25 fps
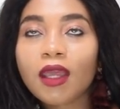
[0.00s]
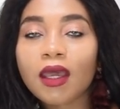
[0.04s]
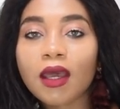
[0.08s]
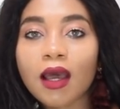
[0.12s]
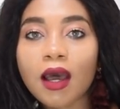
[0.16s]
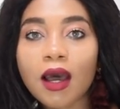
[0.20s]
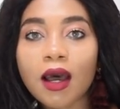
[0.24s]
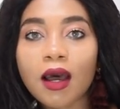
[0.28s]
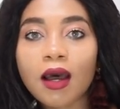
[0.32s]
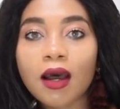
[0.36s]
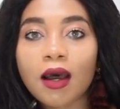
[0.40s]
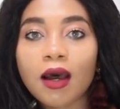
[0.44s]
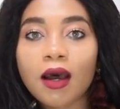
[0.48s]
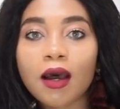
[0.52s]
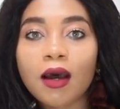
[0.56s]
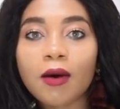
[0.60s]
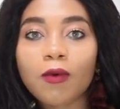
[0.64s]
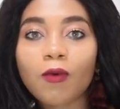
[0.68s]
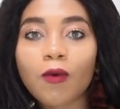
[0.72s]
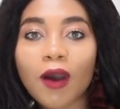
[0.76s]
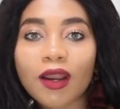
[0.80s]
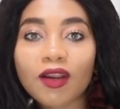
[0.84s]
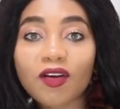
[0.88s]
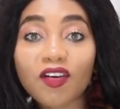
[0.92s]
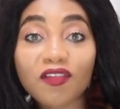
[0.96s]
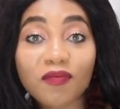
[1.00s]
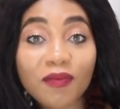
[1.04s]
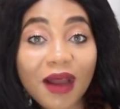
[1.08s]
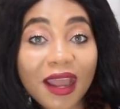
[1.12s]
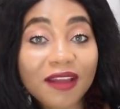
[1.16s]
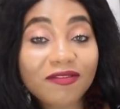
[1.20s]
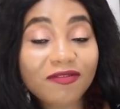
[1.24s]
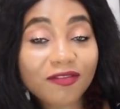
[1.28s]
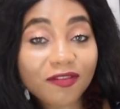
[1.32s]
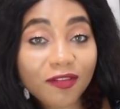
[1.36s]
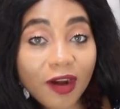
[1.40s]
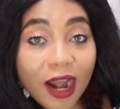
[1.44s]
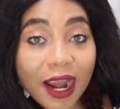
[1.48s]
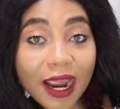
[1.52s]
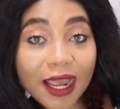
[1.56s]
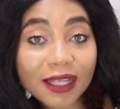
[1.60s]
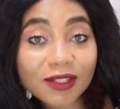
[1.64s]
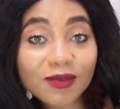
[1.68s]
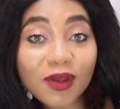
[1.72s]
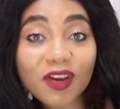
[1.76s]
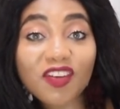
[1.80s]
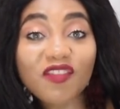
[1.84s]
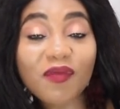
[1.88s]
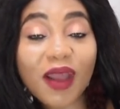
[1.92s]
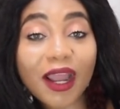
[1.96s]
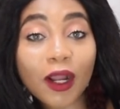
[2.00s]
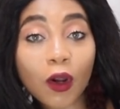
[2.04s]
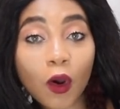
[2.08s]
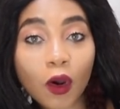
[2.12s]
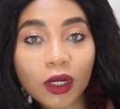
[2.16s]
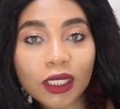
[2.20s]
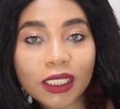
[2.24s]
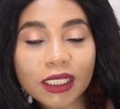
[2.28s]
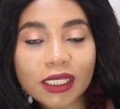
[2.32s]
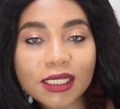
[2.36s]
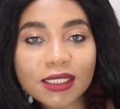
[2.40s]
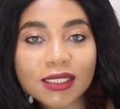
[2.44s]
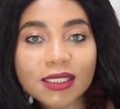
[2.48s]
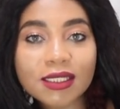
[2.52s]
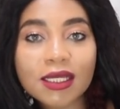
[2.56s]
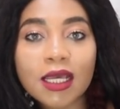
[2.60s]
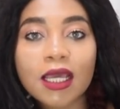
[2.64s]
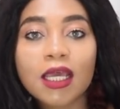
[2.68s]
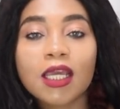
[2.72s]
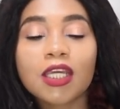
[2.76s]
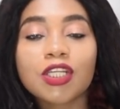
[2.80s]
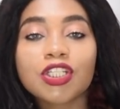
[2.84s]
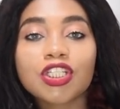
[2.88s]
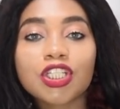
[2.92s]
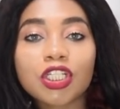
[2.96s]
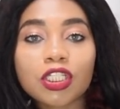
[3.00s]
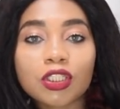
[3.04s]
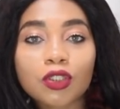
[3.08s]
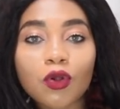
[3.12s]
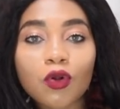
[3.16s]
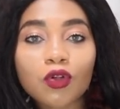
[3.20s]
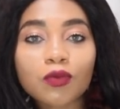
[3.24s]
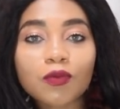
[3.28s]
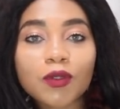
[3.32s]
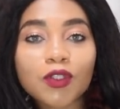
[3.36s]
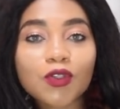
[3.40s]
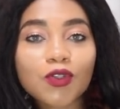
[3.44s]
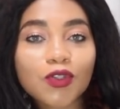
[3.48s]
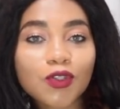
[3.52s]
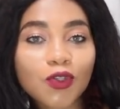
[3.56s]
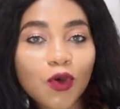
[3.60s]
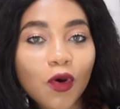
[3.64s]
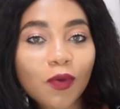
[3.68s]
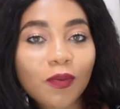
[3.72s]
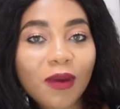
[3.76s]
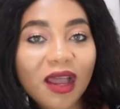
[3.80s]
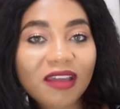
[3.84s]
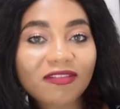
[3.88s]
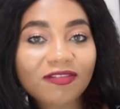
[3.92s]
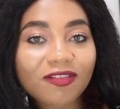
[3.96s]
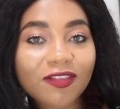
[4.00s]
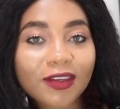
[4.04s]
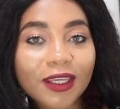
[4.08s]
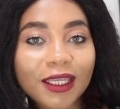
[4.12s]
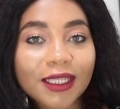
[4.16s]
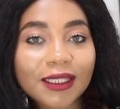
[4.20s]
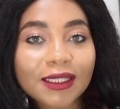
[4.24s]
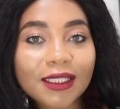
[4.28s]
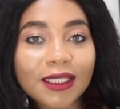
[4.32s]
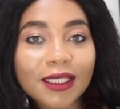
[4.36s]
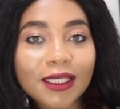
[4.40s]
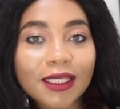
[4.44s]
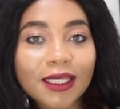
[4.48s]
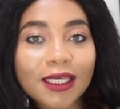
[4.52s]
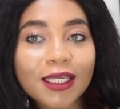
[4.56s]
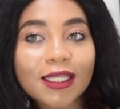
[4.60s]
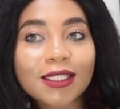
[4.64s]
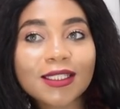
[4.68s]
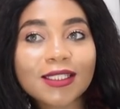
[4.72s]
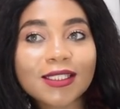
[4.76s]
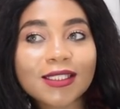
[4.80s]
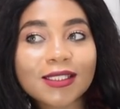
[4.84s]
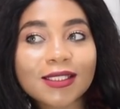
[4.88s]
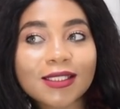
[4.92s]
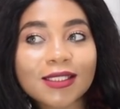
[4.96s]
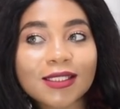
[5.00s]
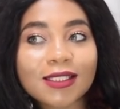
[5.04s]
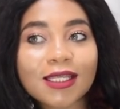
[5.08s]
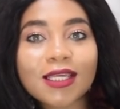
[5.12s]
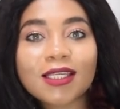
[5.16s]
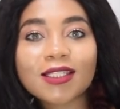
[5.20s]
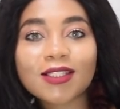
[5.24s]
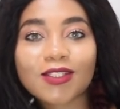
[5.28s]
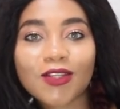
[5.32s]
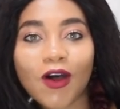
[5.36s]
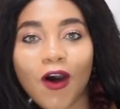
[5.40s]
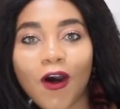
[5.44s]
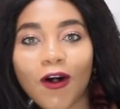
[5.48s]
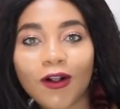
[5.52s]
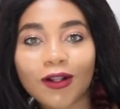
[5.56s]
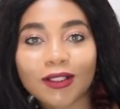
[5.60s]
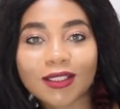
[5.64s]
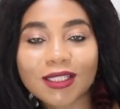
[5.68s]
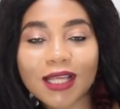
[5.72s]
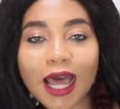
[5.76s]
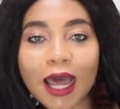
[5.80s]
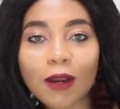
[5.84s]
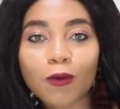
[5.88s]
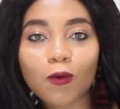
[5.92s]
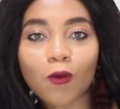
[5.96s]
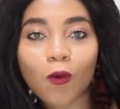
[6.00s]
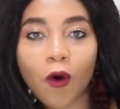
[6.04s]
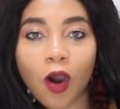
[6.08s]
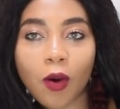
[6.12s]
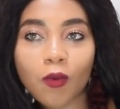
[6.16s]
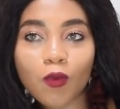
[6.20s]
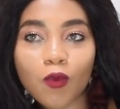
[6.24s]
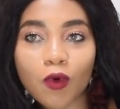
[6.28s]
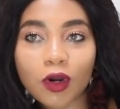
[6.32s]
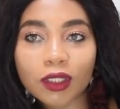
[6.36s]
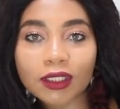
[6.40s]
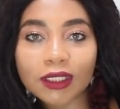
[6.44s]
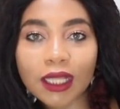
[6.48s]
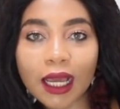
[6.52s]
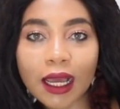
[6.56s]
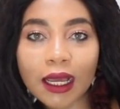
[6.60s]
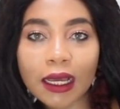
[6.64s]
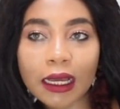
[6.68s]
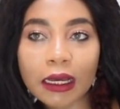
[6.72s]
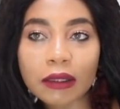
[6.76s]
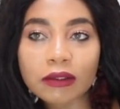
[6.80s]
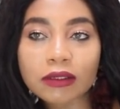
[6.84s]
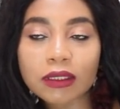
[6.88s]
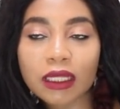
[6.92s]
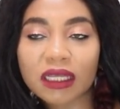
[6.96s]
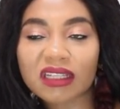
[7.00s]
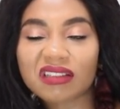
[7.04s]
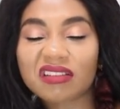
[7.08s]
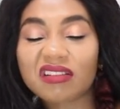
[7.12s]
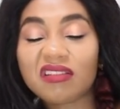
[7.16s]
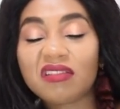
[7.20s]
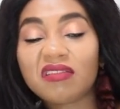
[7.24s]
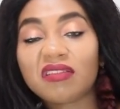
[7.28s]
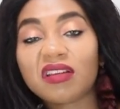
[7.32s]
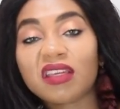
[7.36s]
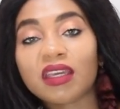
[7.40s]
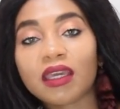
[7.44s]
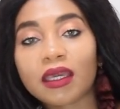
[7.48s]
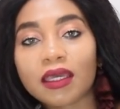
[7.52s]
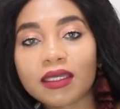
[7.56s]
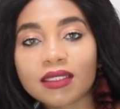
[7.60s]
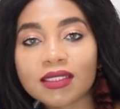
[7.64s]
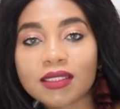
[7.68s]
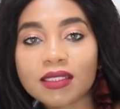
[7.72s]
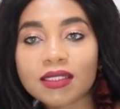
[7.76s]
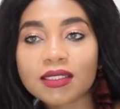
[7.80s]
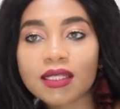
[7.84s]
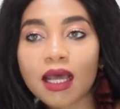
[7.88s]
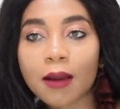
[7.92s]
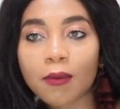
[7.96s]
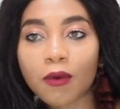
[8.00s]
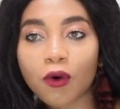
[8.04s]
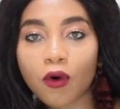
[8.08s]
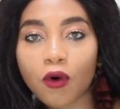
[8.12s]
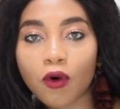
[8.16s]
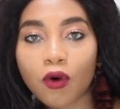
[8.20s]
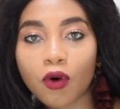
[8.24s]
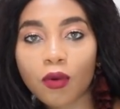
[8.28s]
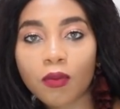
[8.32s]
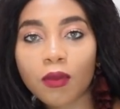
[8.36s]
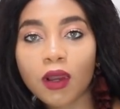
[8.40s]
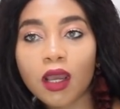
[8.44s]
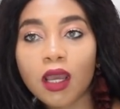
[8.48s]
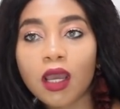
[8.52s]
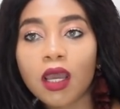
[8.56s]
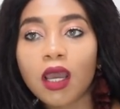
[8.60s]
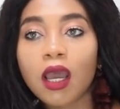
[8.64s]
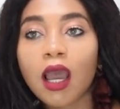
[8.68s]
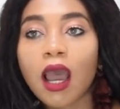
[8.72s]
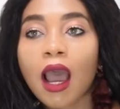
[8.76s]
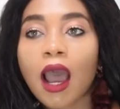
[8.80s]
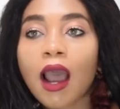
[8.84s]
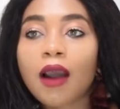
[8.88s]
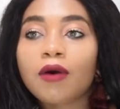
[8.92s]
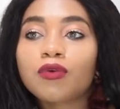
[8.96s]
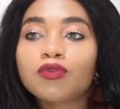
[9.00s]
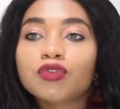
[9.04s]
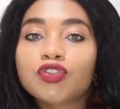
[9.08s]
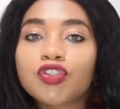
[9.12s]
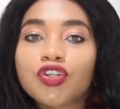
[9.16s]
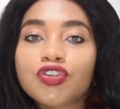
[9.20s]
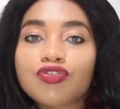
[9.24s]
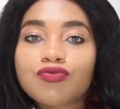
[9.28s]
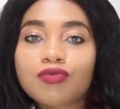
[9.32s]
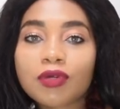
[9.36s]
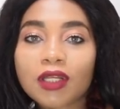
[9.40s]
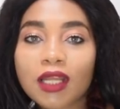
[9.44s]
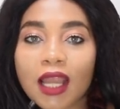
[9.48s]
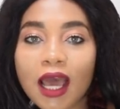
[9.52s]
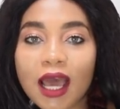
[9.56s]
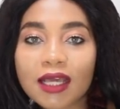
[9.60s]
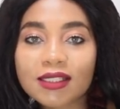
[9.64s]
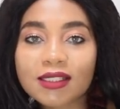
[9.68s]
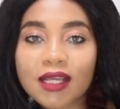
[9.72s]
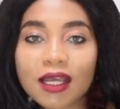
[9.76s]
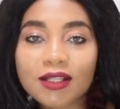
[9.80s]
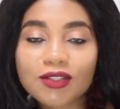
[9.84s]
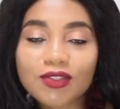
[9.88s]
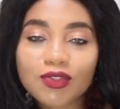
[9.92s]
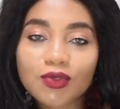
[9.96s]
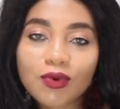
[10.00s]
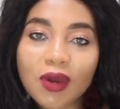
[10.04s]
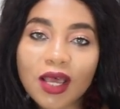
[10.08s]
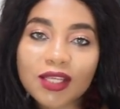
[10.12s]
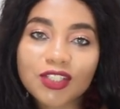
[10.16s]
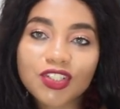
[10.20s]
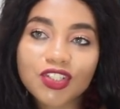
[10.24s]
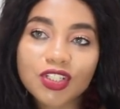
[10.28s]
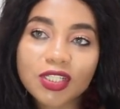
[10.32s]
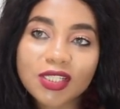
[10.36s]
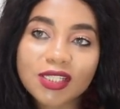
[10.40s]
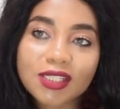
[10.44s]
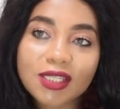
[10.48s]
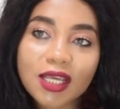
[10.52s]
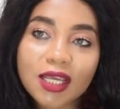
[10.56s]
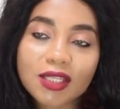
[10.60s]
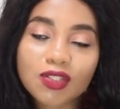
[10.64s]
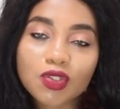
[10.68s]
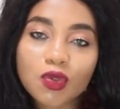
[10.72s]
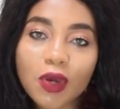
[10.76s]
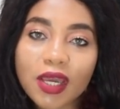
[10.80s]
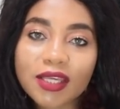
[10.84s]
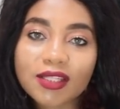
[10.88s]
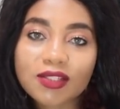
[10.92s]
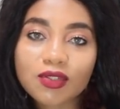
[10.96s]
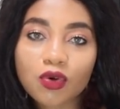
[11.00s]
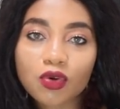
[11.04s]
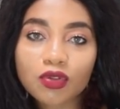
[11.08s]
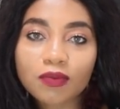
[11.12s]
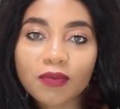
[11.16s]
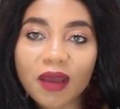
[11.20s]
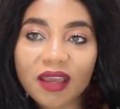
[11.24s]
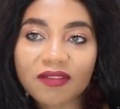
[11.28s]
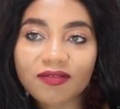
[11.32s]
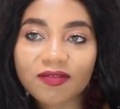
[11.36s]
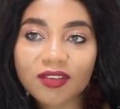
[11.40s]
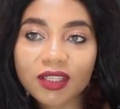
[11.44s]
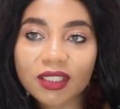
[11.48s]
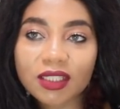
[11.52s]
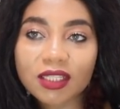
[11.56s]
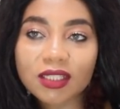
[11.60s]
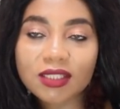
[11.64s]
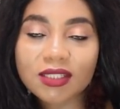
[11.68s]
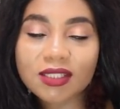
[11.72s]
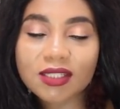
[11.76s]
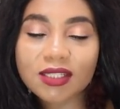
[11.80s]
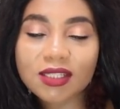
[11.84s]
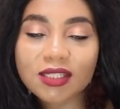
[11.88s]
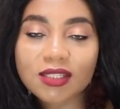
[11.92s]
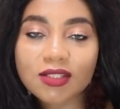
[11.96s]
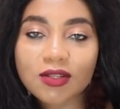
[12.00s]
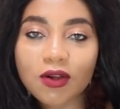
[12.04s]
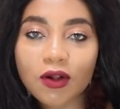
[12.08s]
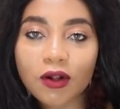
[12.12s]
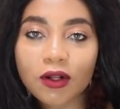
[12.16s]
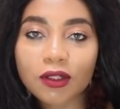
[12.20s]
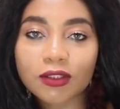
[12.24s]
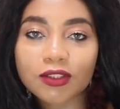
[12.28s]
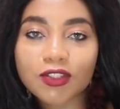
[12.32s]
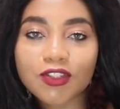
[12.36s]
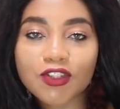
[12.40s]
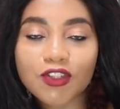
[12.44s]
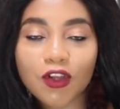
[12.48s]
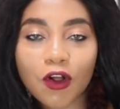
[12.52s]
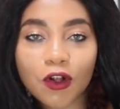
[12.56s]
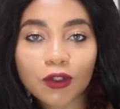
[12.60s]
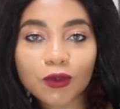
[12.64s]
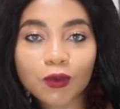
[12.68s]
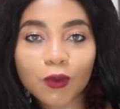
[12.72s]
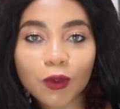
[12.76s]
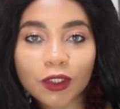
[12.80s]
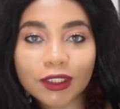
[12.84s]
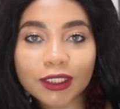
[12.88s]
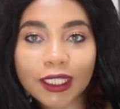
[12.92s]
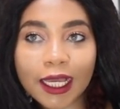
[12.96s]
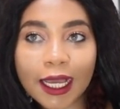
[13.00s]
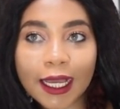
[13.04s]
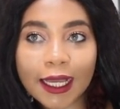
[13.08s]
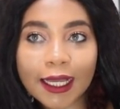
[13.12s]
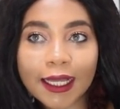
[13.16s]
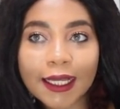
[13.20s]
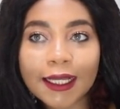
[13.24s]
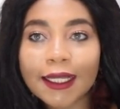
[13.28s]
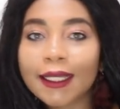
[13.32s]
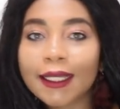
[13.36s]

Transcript: One of my colleagues, she told me to soak my feet in sea salt and warm water. I was like, okay, since I'm home, I will just relax and do as she said. So I soaked my feet in sea salt, salt water.